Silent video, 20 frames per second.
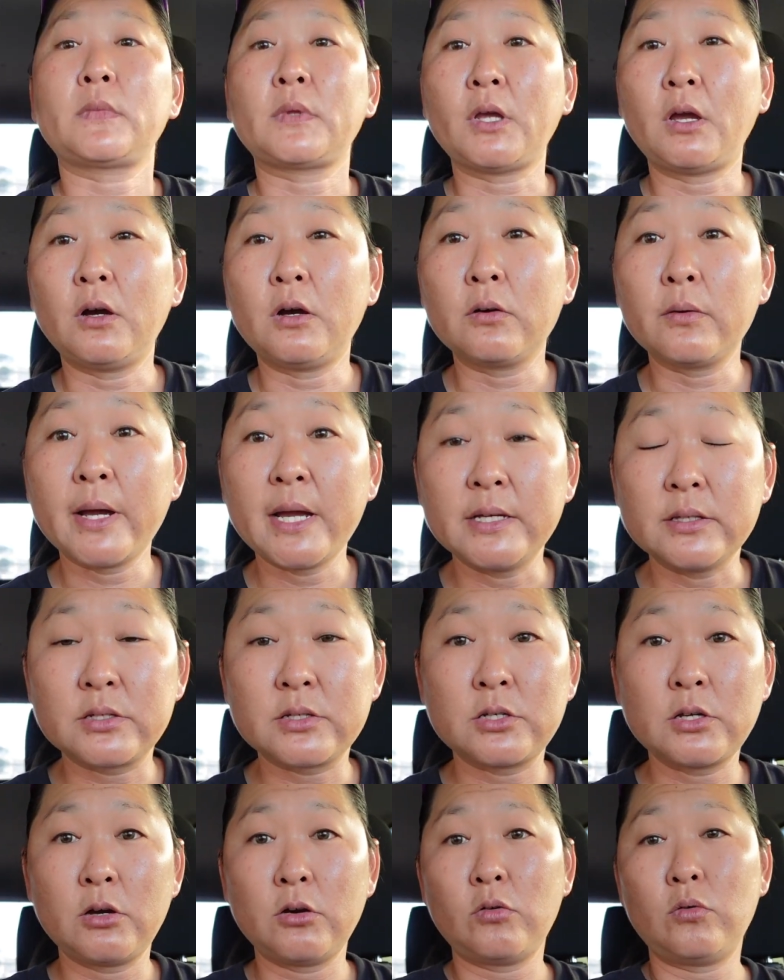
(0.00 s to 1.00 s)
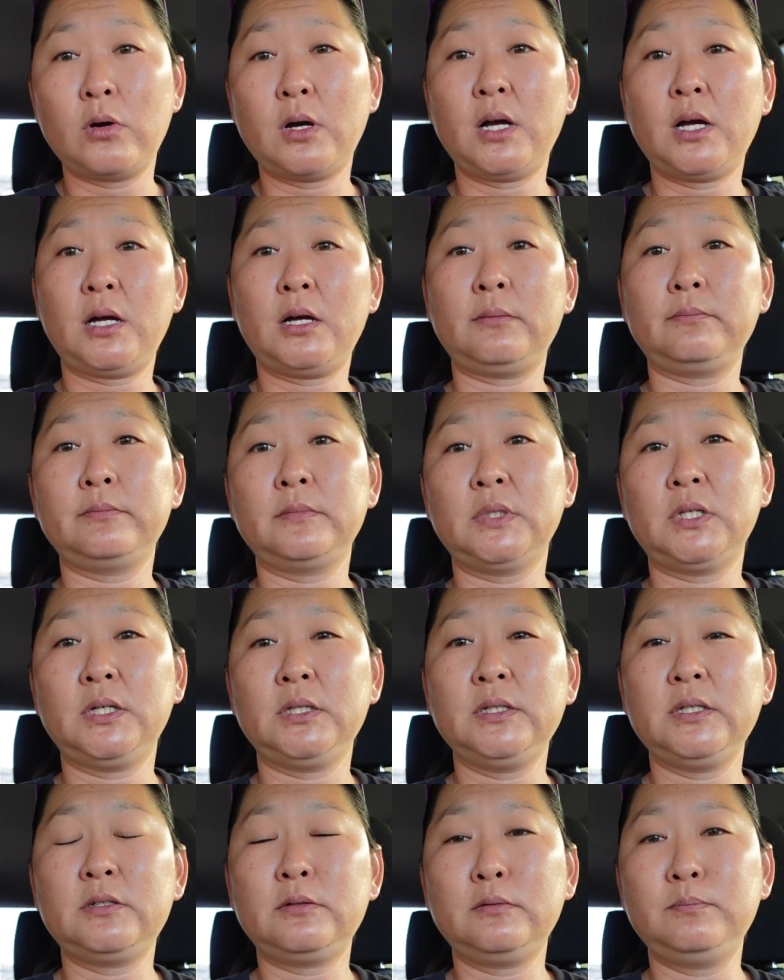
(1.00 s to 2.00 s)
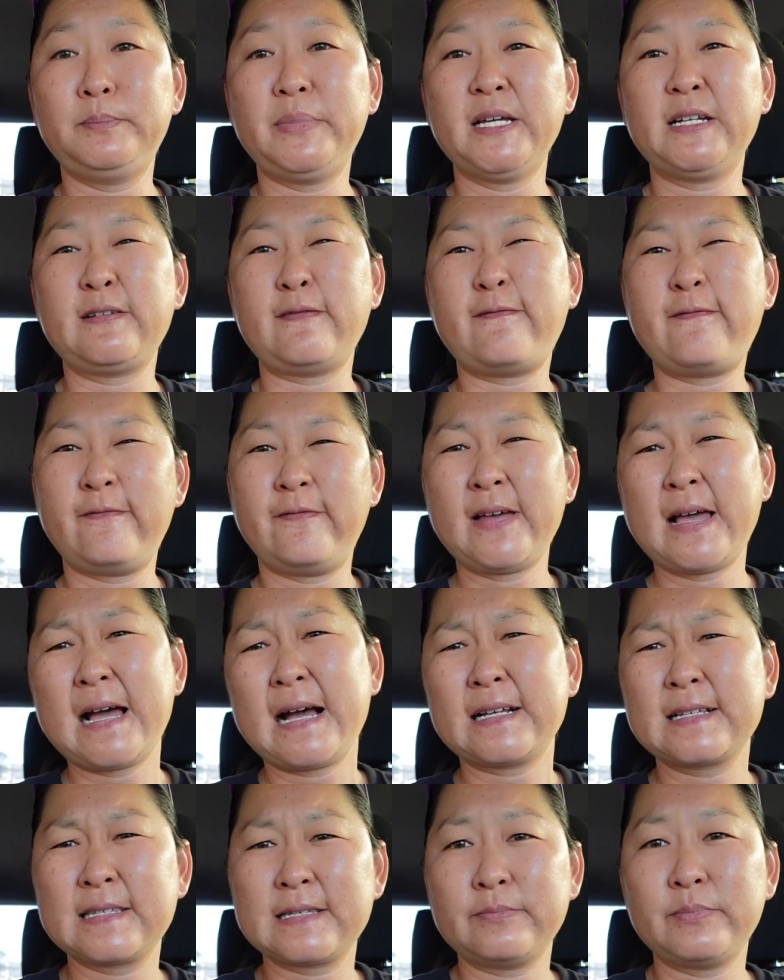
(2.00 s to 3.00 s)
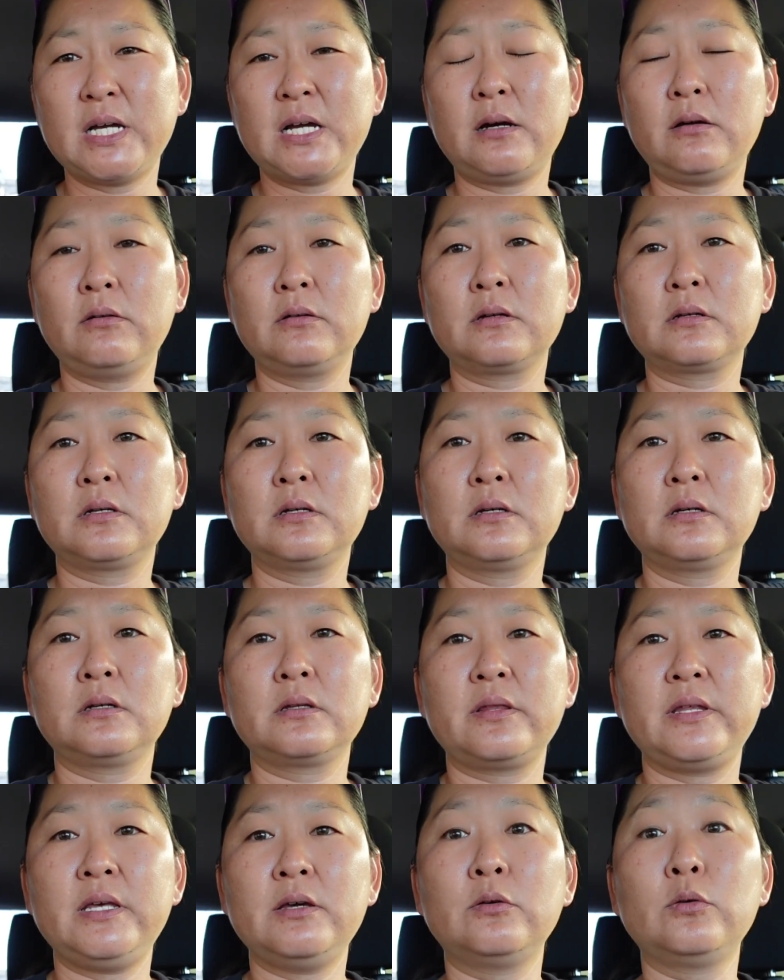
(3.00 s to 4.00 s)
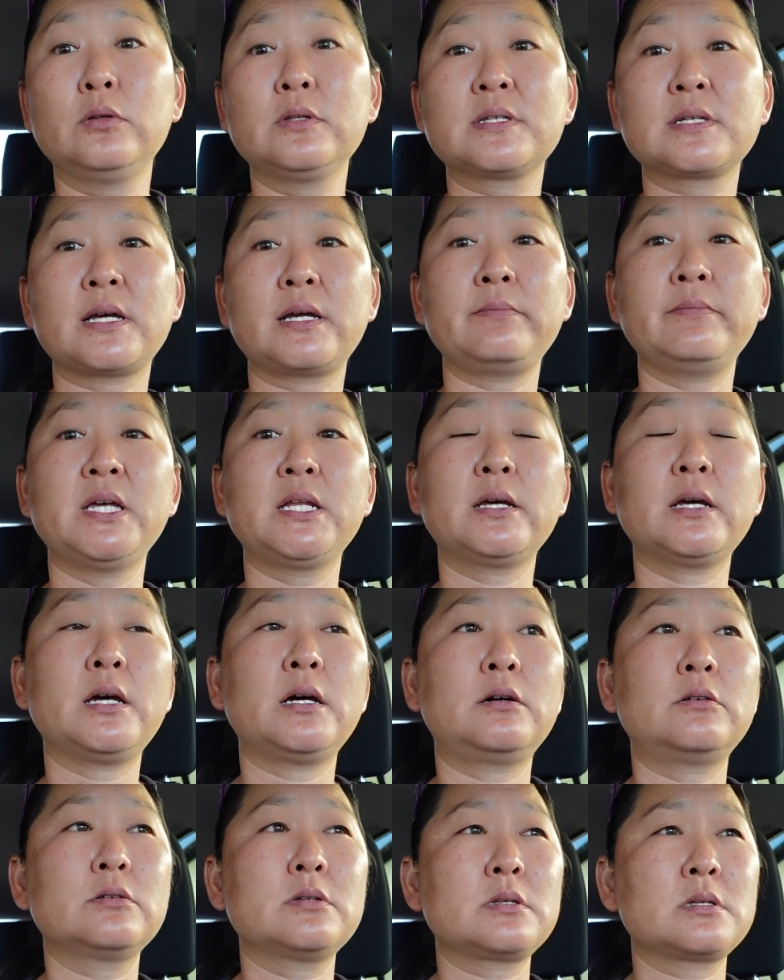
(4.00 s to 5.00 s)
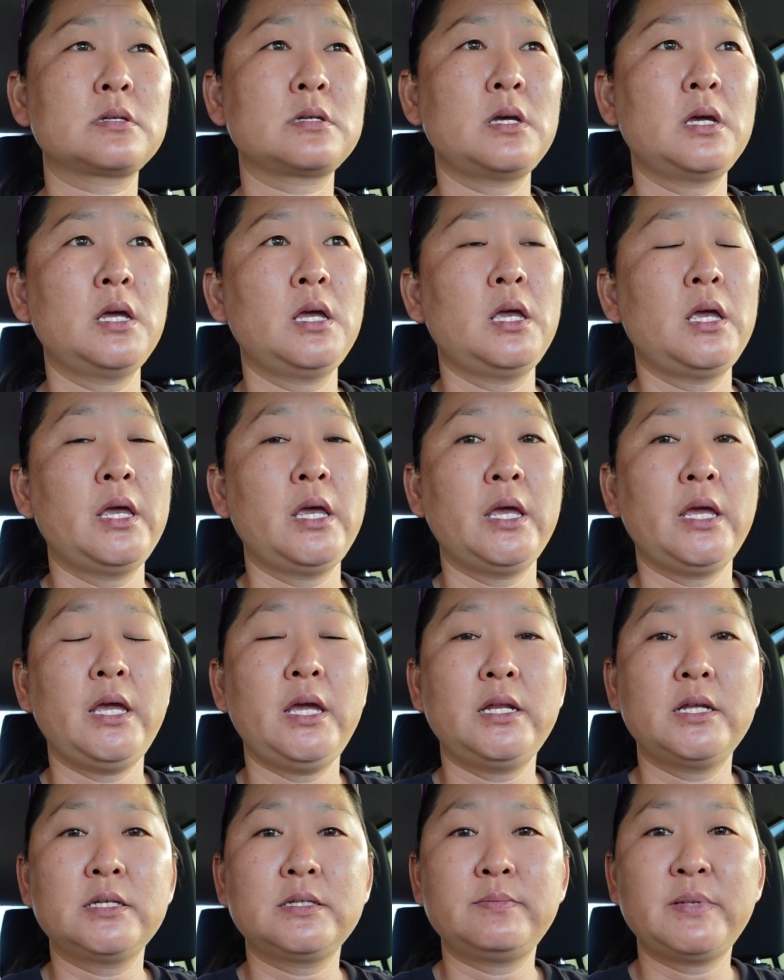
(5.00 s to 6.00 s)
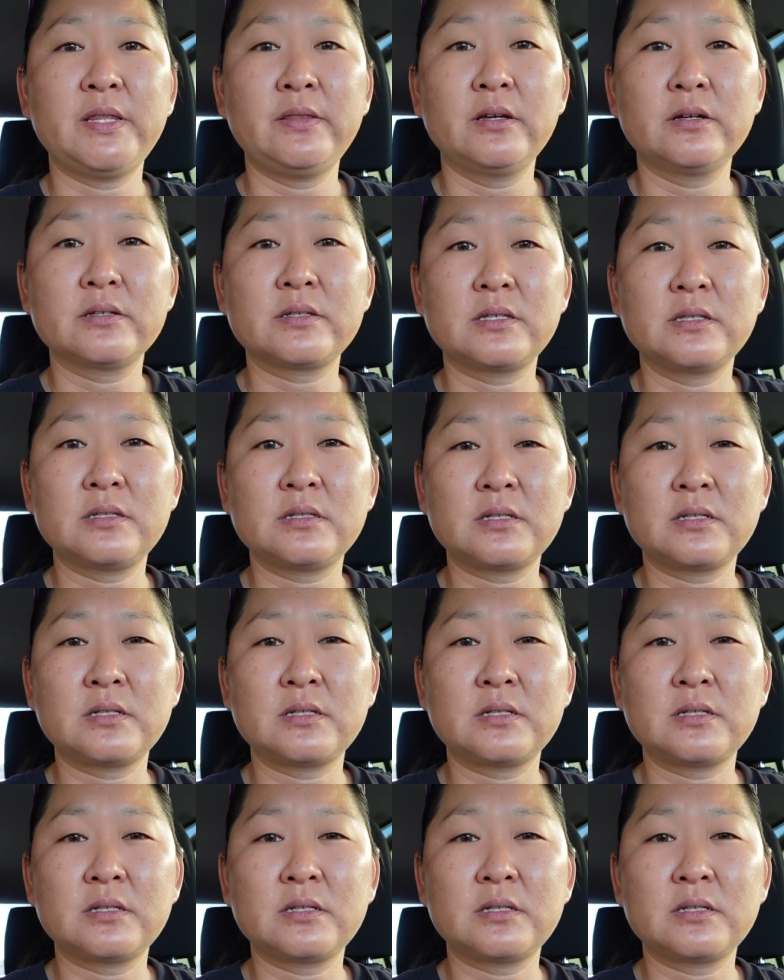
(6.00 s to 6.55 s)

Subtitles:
All right, so a little bit of facts about the Old Saimin House. It has been there since